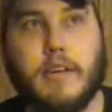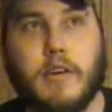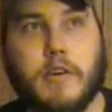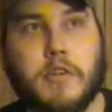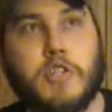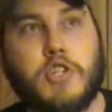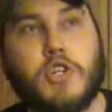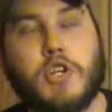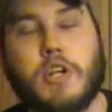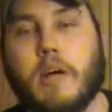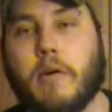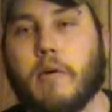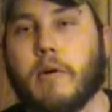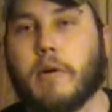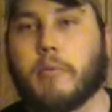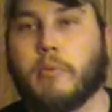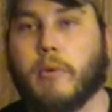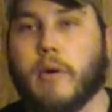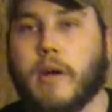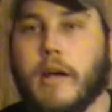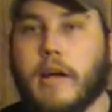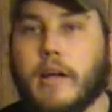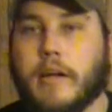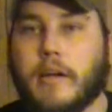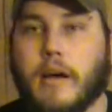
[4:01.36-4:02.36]
generic
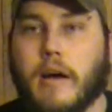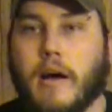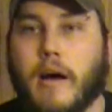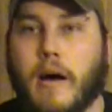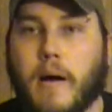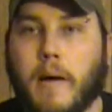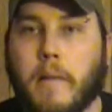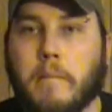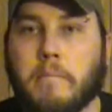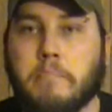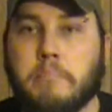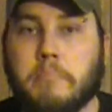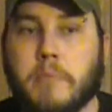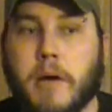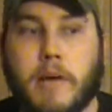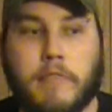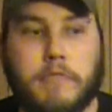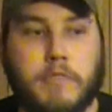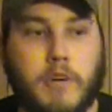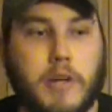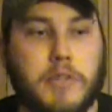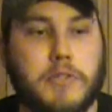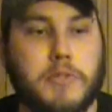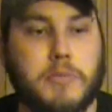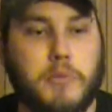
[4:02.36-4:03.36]
brand.
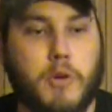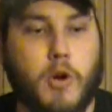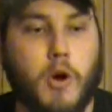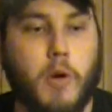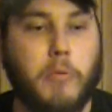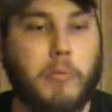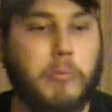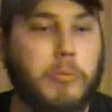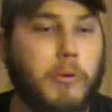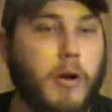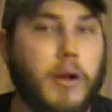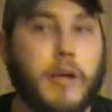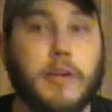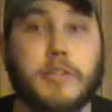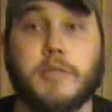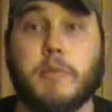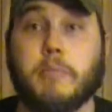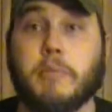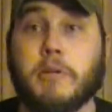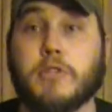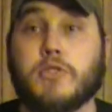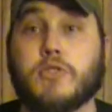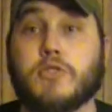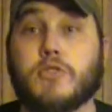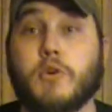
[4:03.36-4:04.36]
I've got some Coleman products
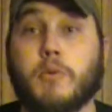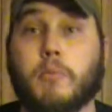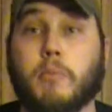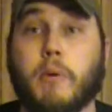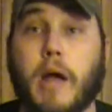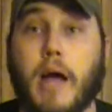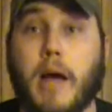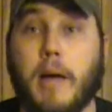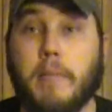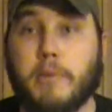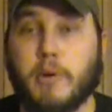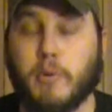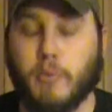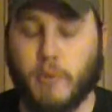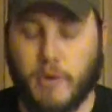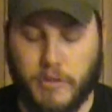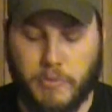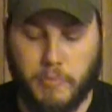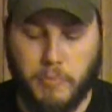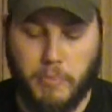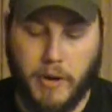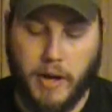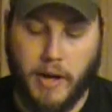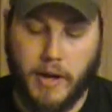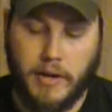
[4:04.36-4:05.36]
I've been super happy
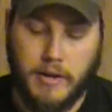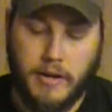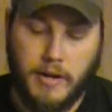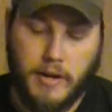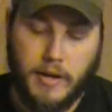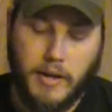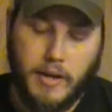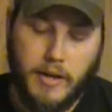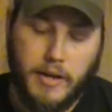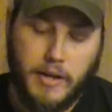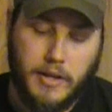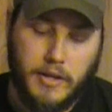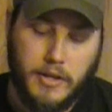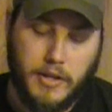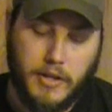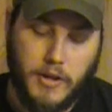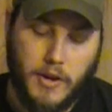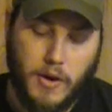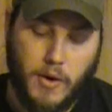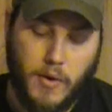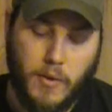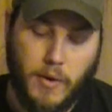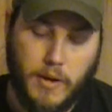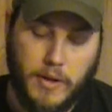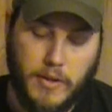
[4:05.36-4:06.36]
with, but, you
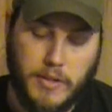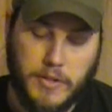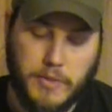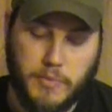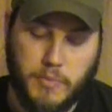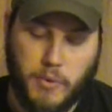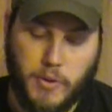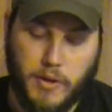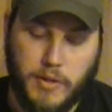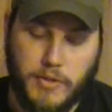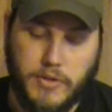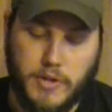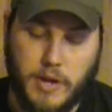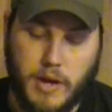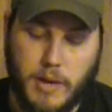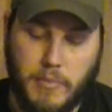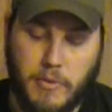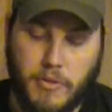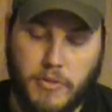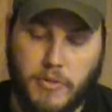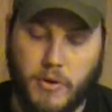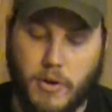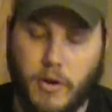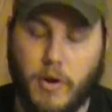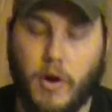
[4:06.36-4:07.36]
know, at this point in time
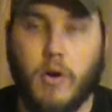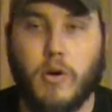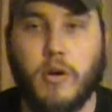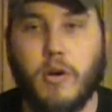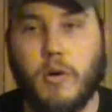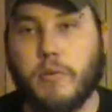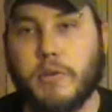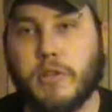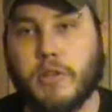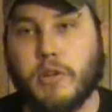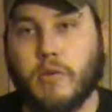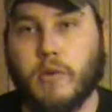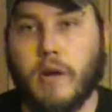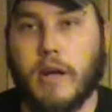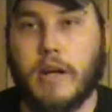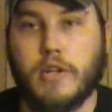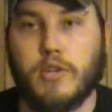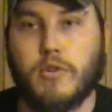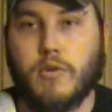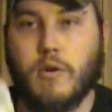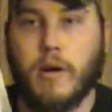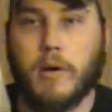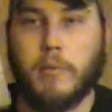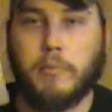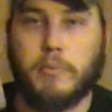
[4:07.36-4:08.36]
I thought I'll go with the Grand
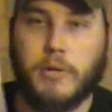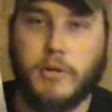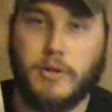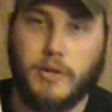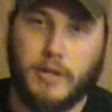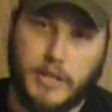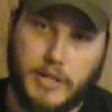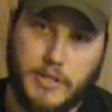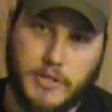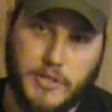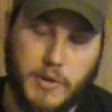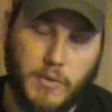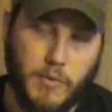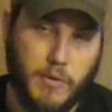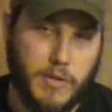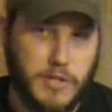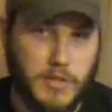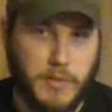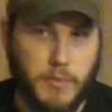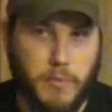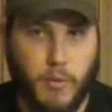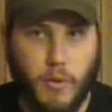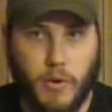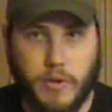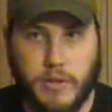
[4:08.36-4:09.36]
Trunk purely because I want to
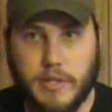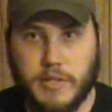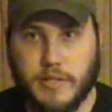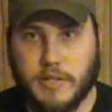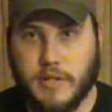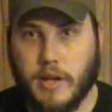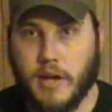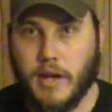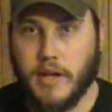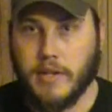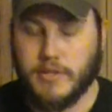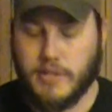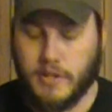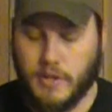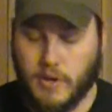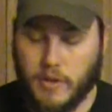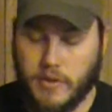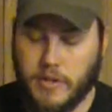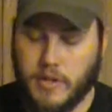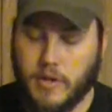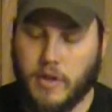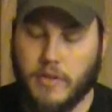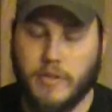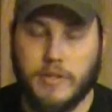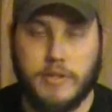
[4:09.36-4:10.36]
support these guys. You know,
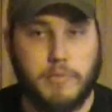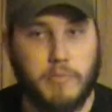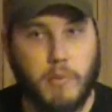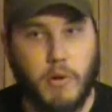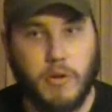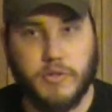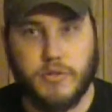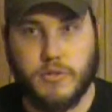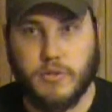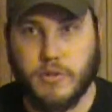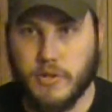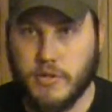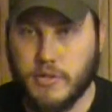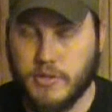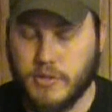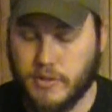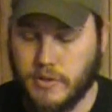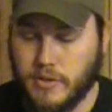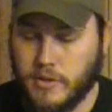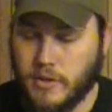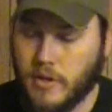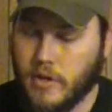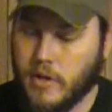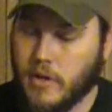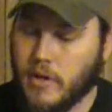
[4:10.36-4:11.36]
they're not this
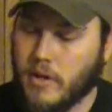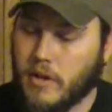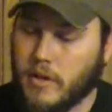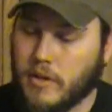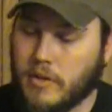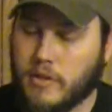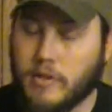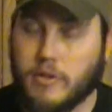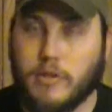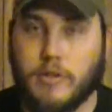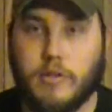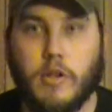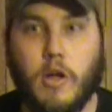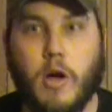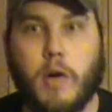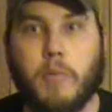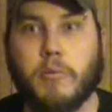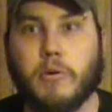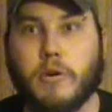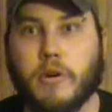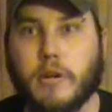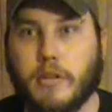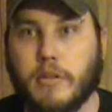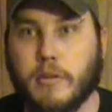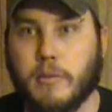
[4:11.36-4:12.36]
monstrous
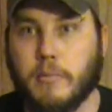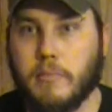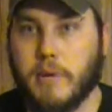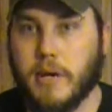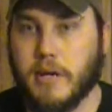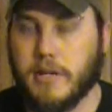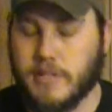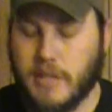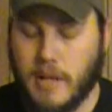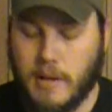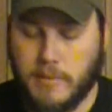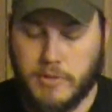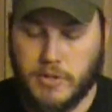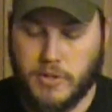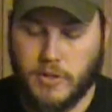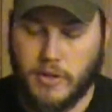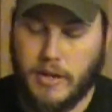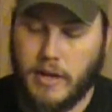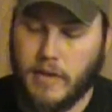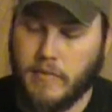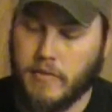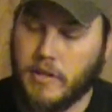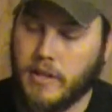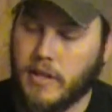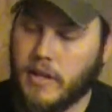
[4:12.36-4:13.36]
conglomerate that makes
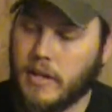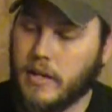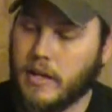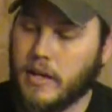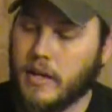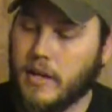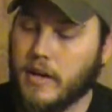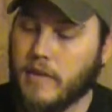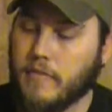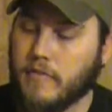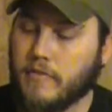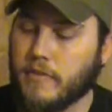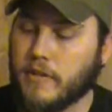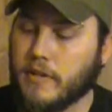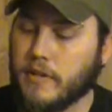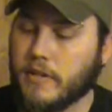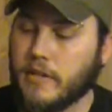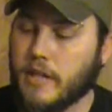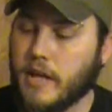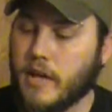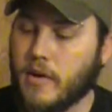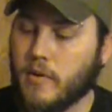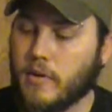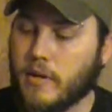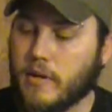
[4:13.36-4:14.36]
absolutely everything, and I figured
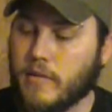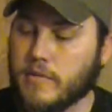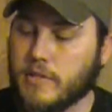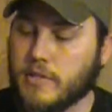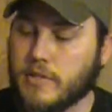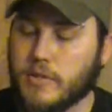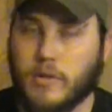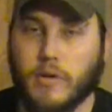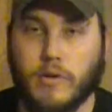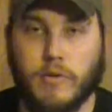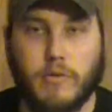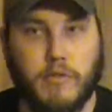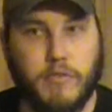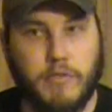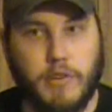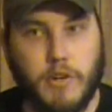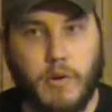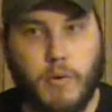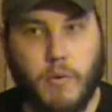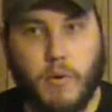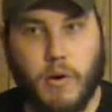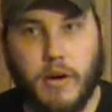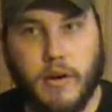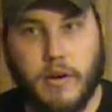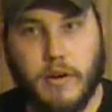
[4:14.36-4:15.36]
that'll give us a good
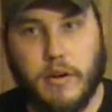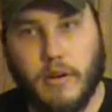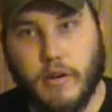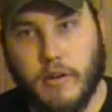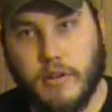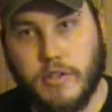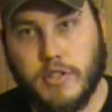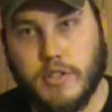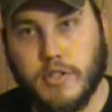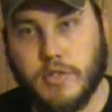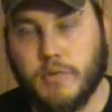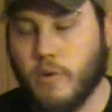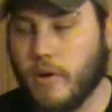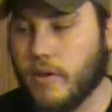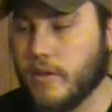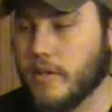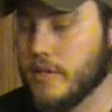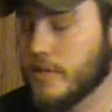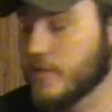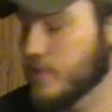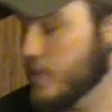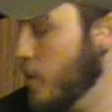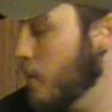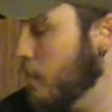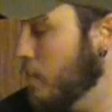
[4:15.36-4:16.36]
review on just what
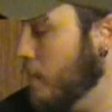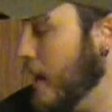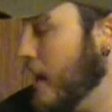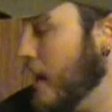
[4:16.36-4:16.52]
these soap